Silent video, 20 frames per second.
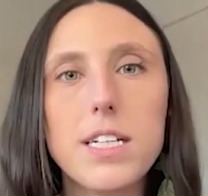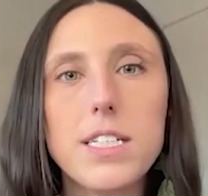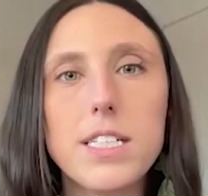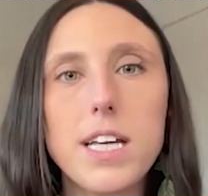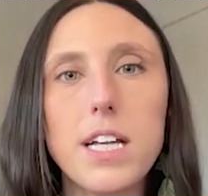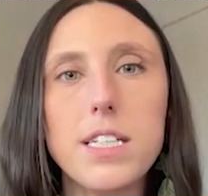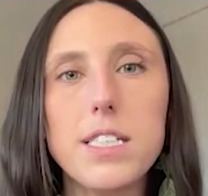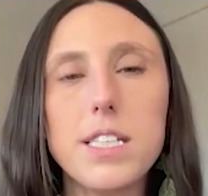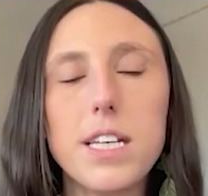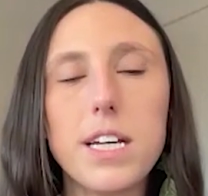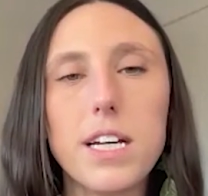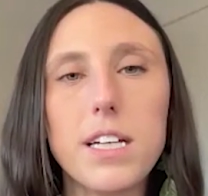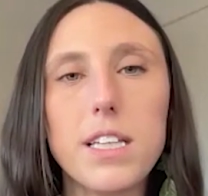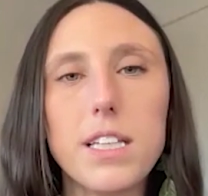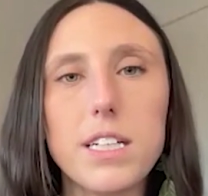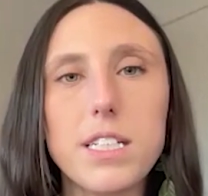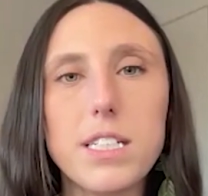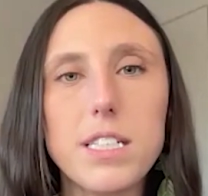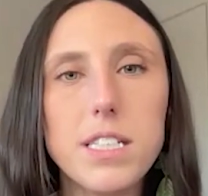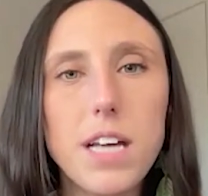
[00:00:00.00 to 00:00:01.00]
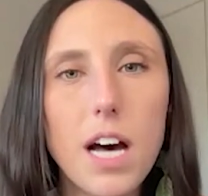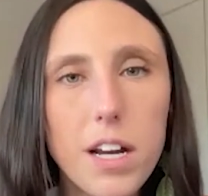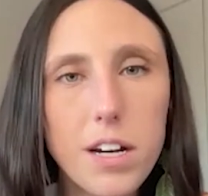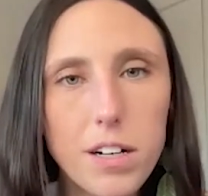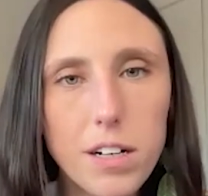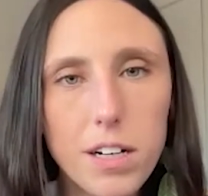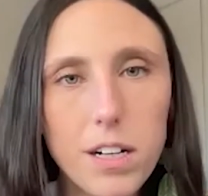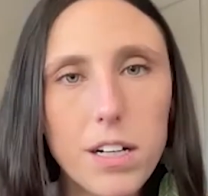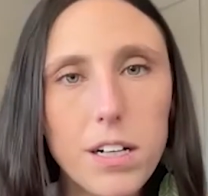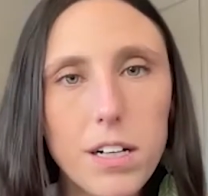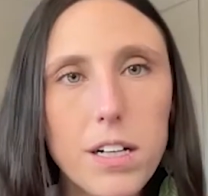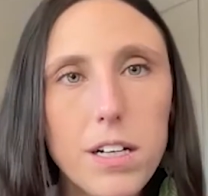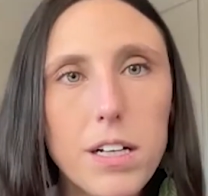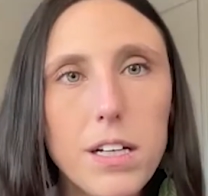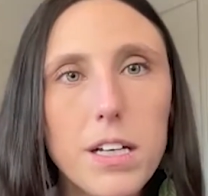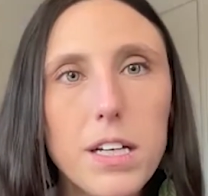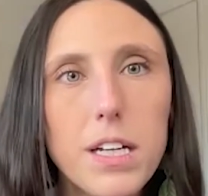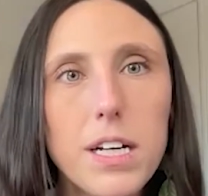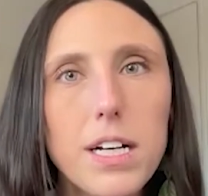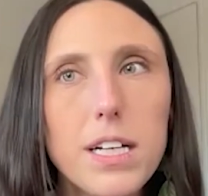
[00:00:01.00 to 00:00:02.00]
sensing the
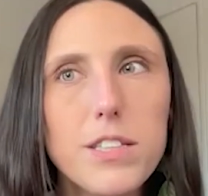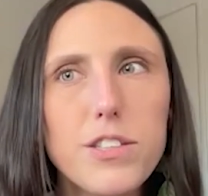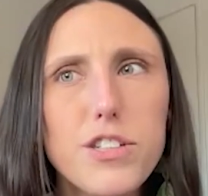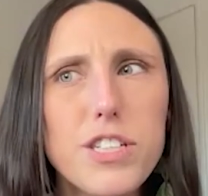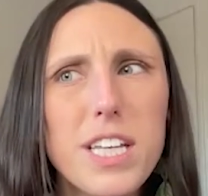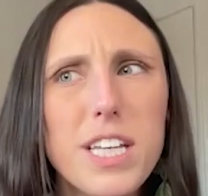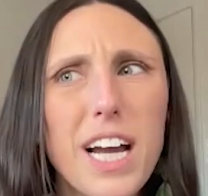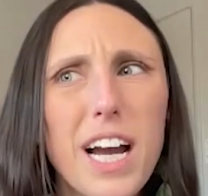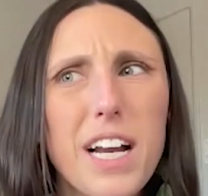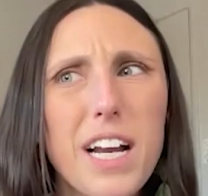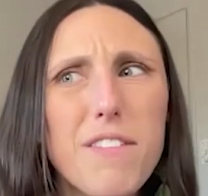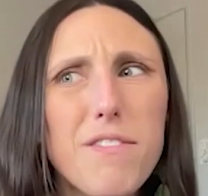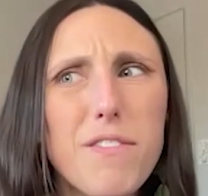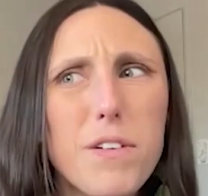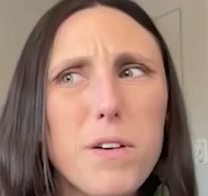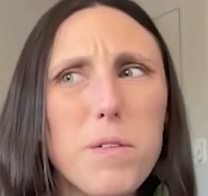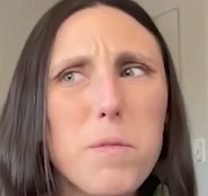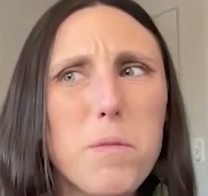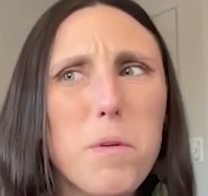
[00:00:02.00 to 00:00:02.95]
subtle, just like kind of